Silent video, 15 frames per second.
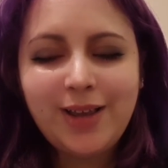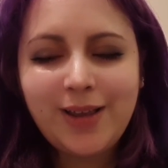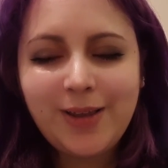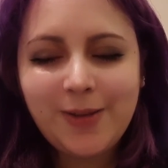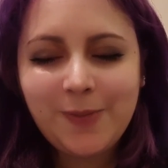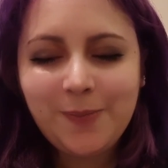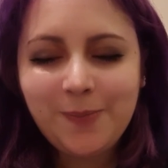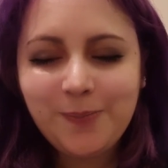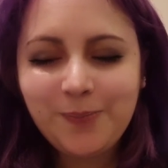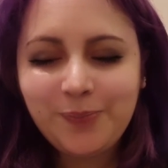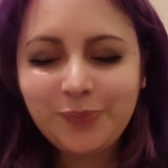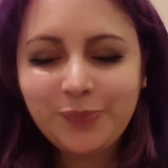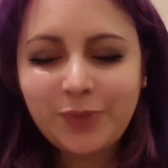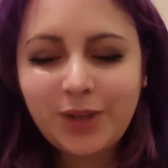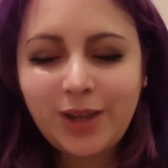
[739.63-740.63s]
And
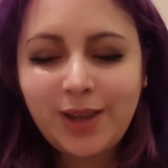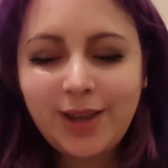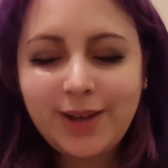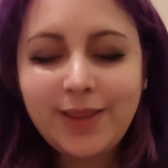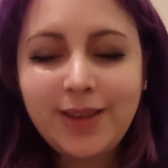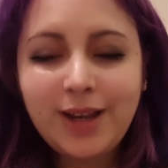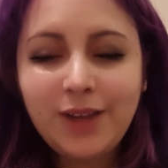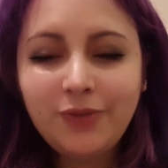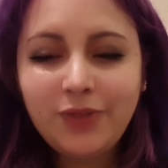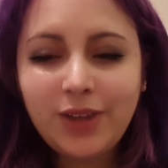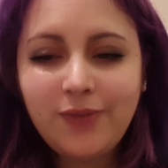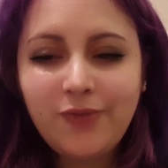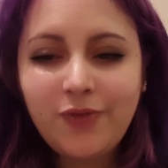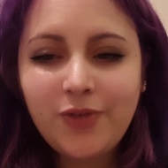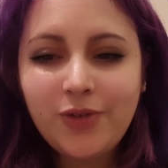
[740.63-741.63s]
then I left it
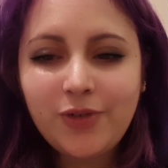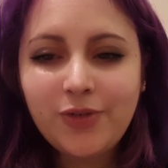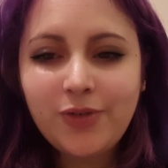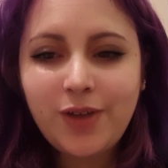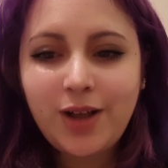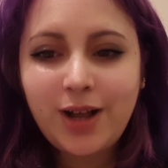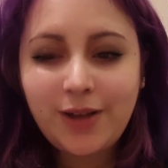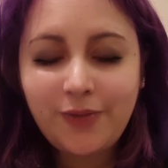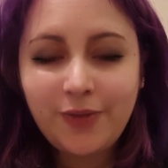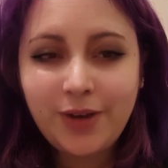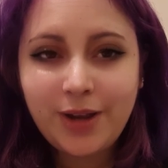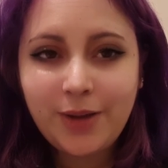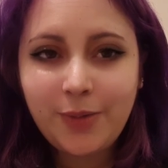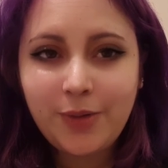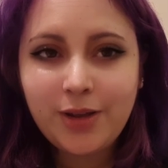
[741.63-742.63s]
in for half an
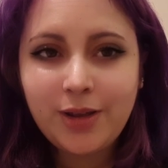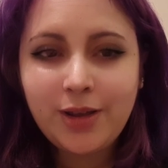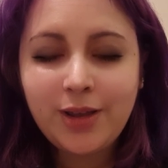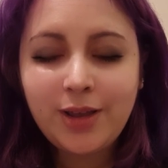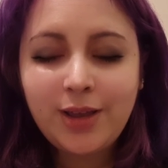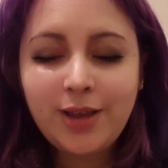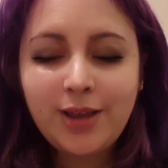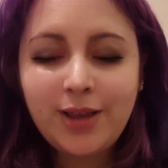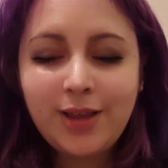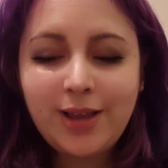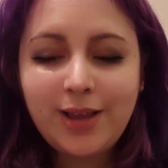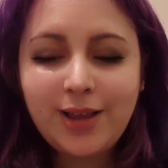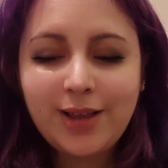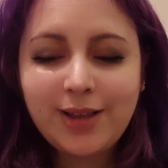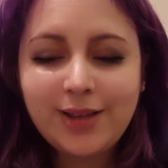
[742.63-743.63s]
hour,
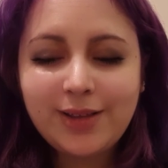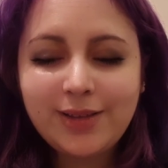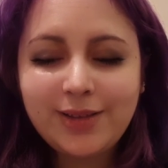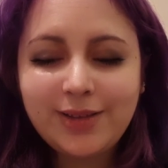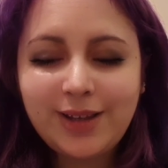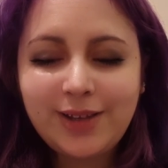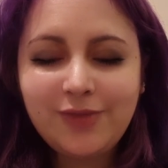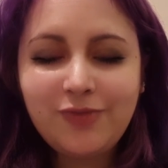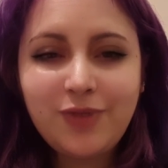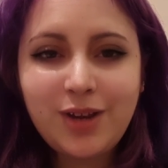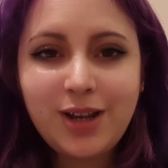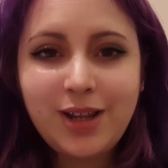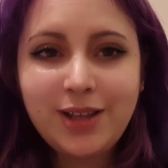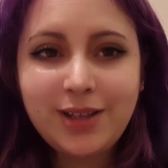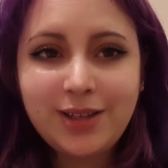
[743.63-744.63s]
and it
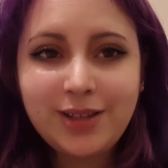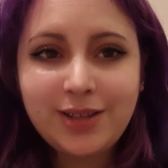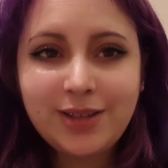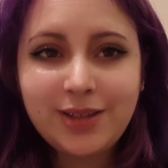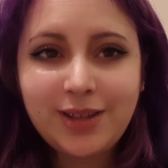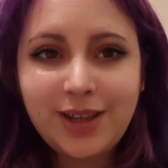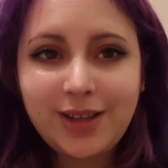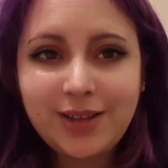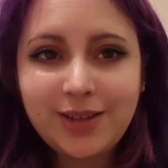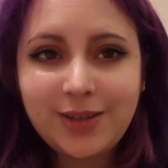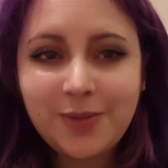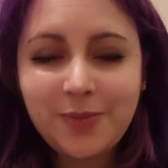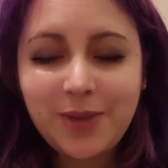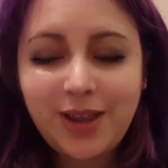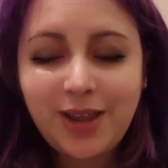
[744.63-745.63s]
really sticks
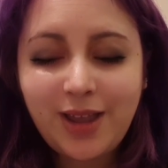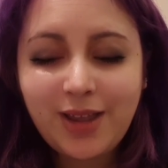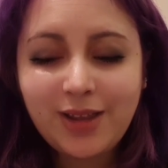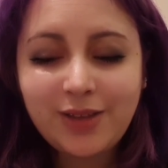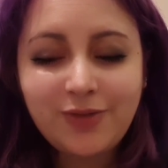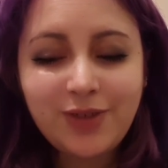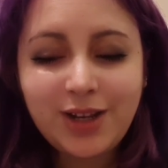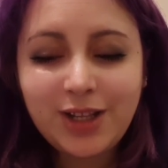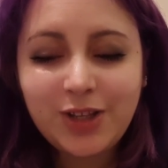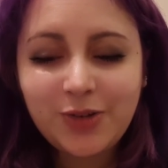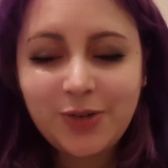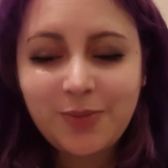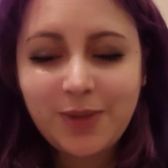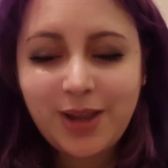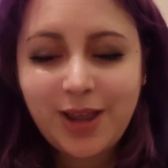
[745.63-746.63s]
to my hair. It really stuck
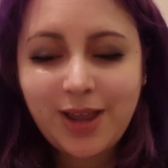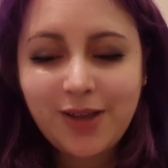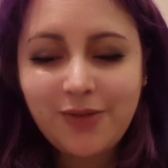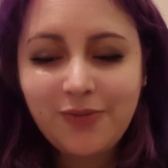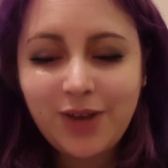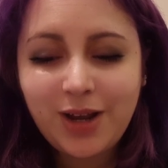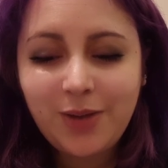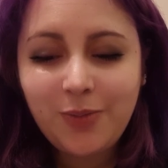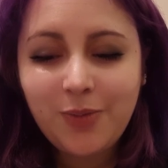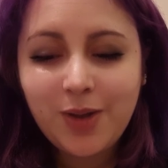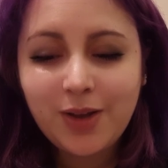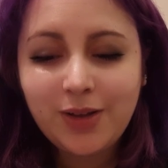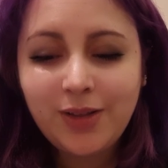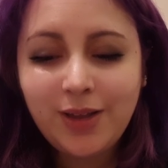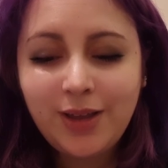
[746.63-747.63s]
to my hair really
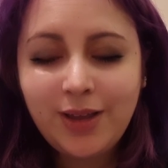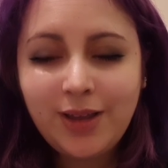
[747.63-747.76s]
well.